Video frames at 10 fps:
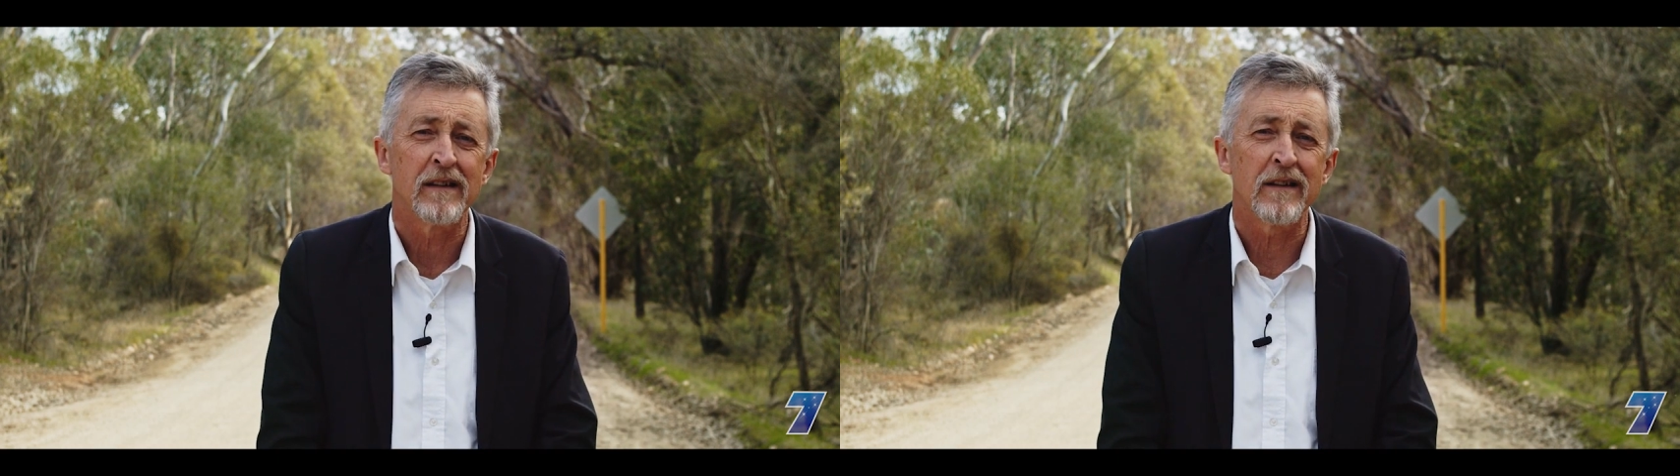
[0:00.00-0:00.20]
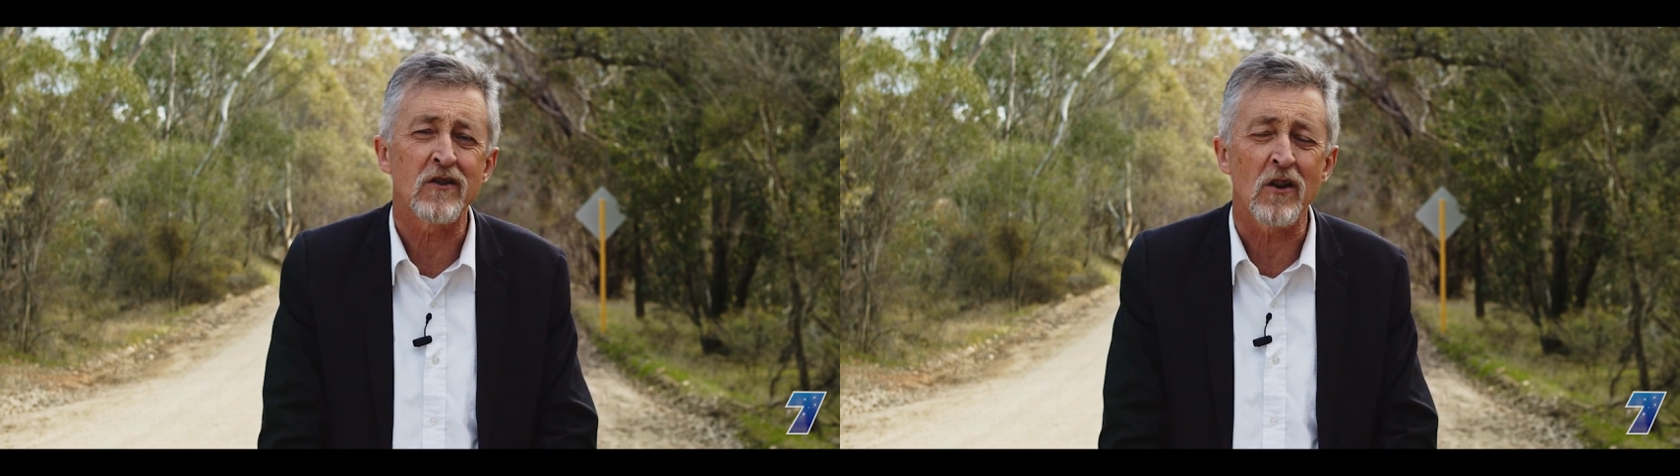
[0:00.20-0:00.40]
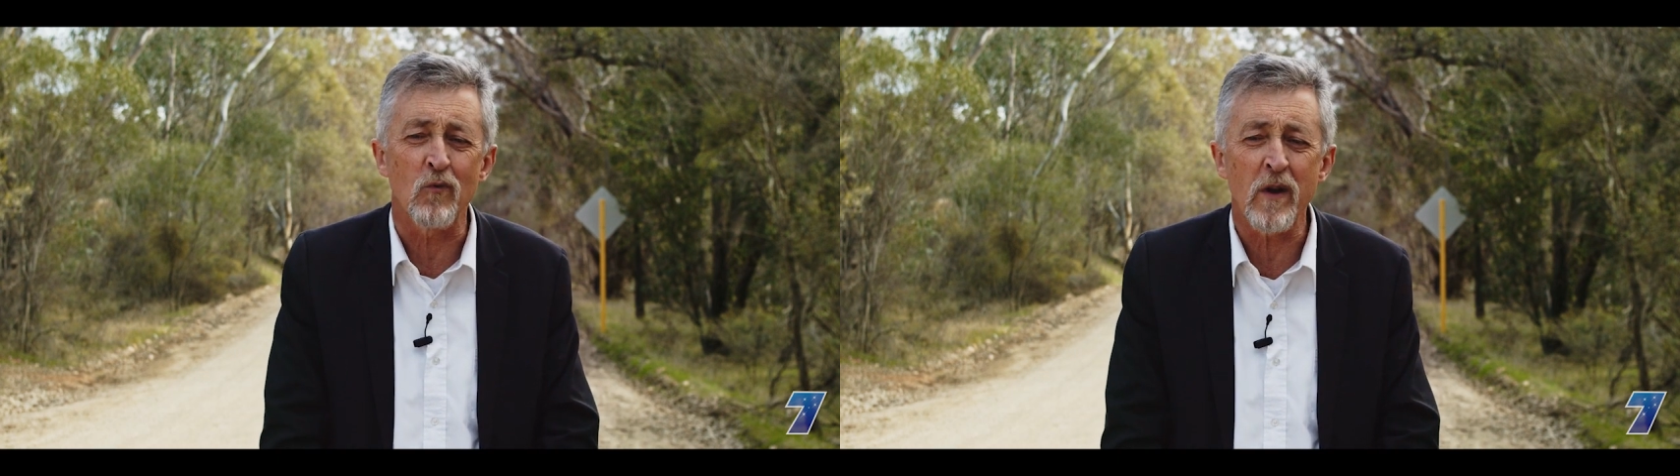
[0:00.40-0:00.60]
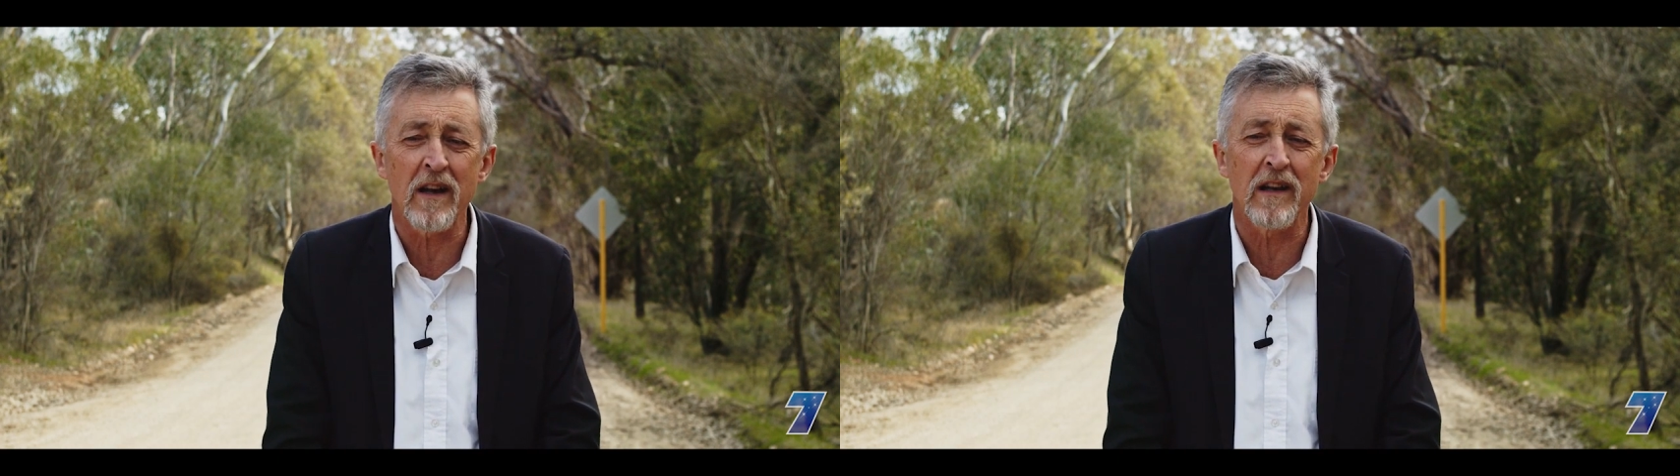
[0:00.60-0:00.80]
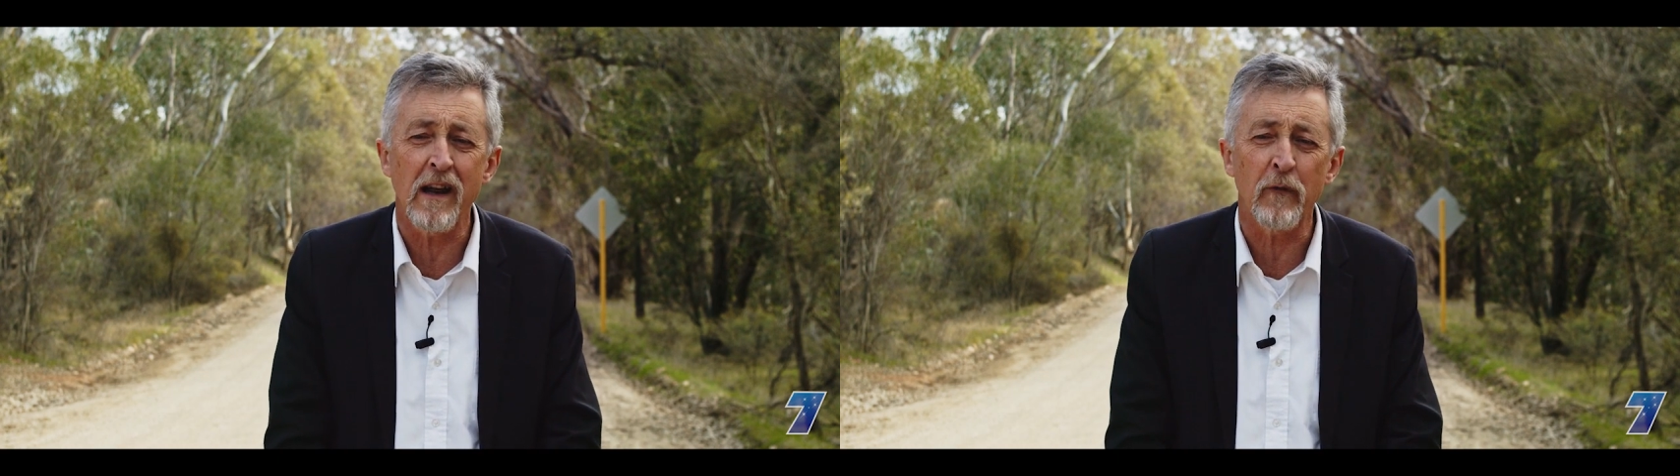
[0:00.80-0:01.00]
And so we
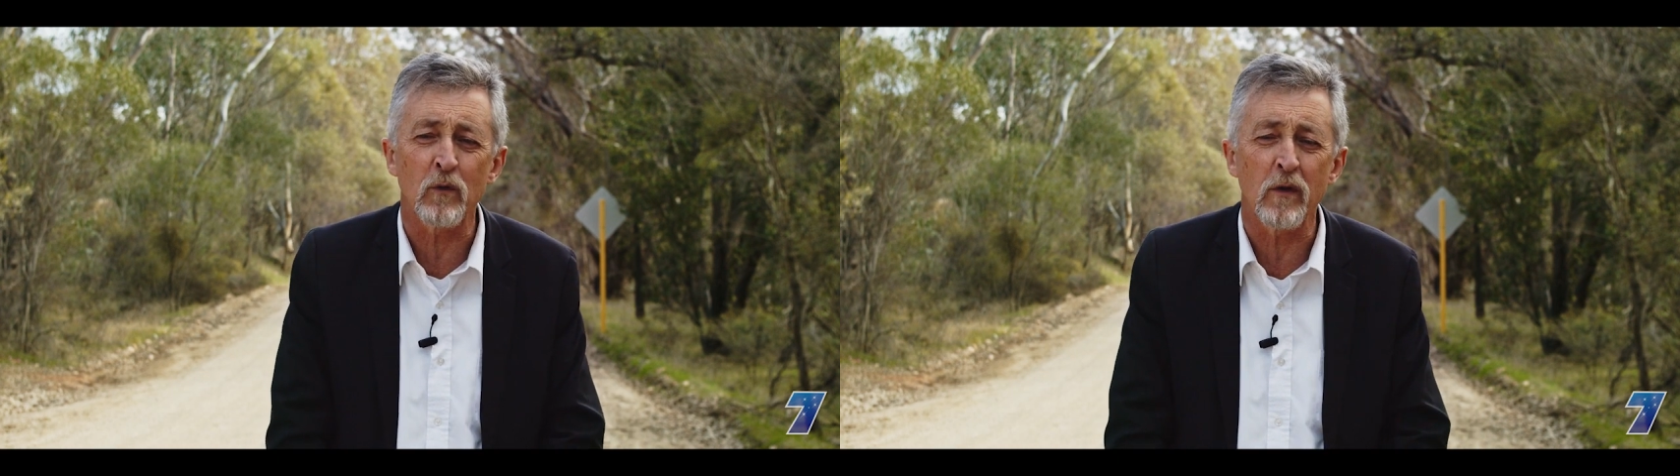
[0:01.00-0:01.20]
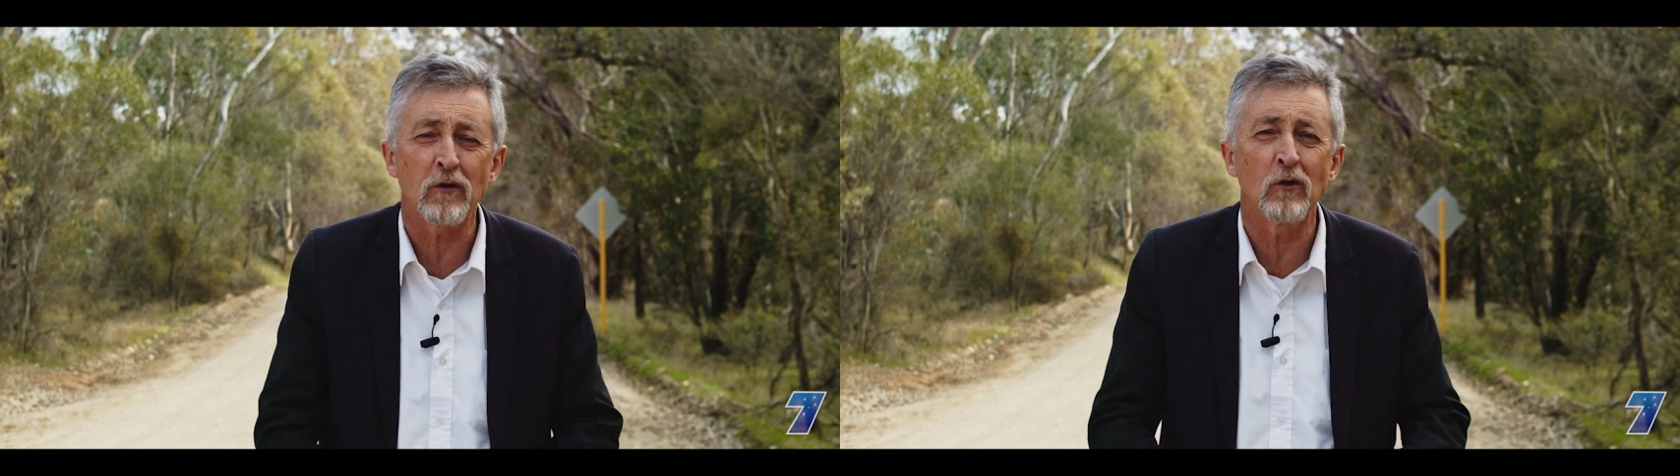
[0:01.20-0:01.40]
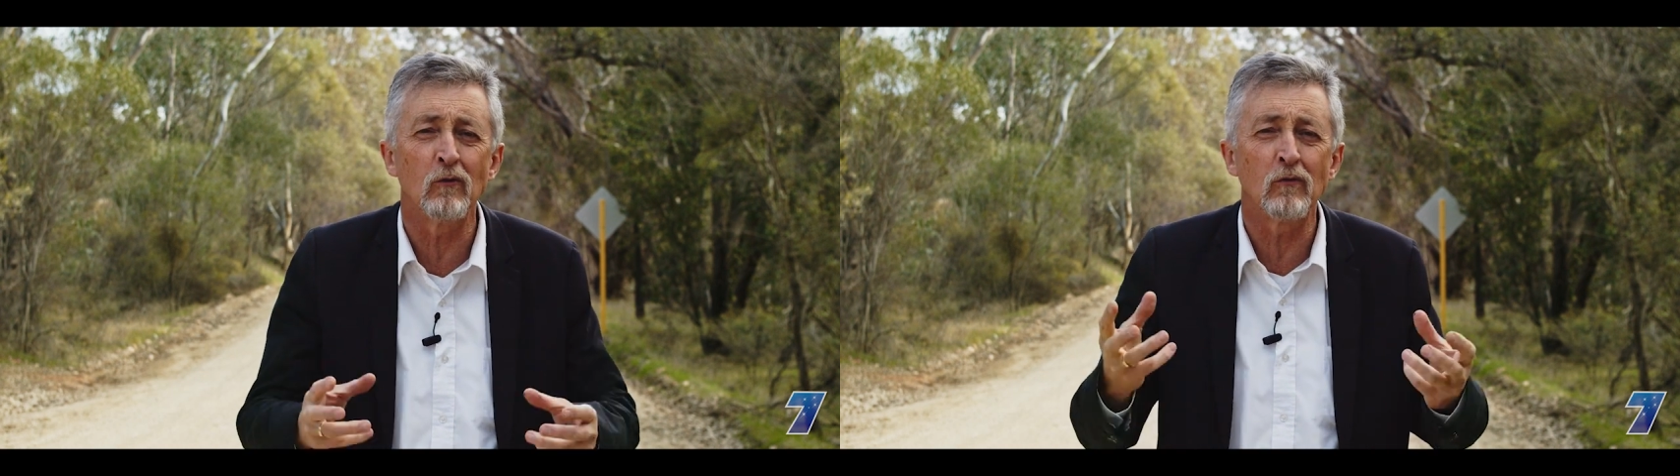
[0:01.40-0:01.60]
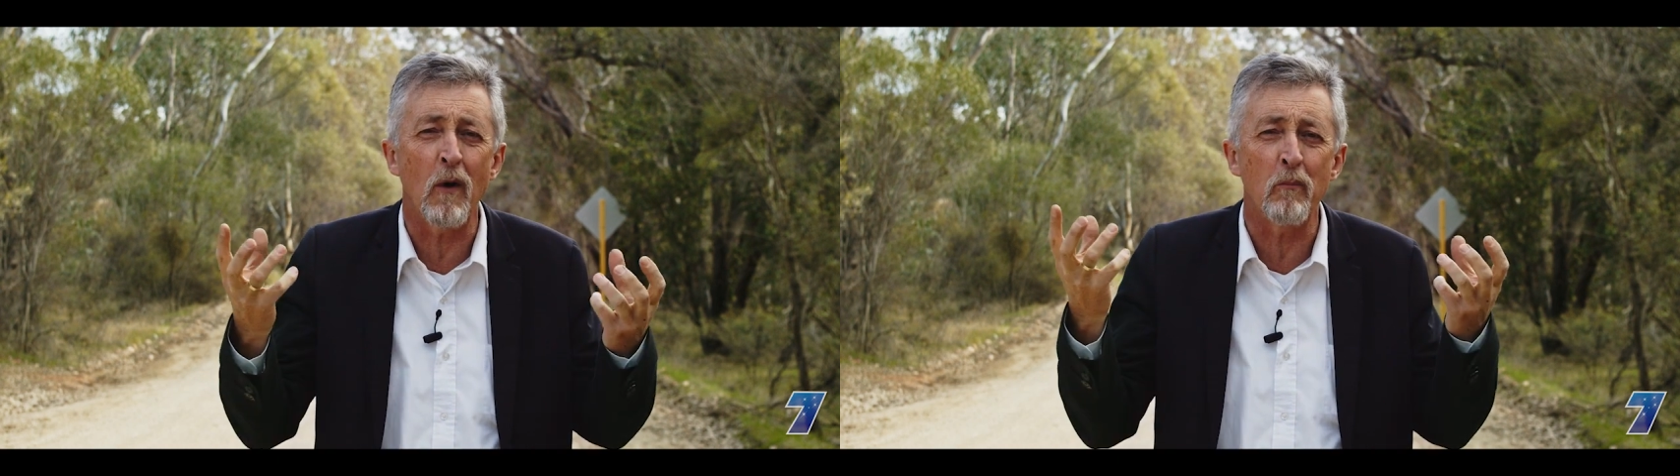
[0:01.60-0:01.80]
are left with two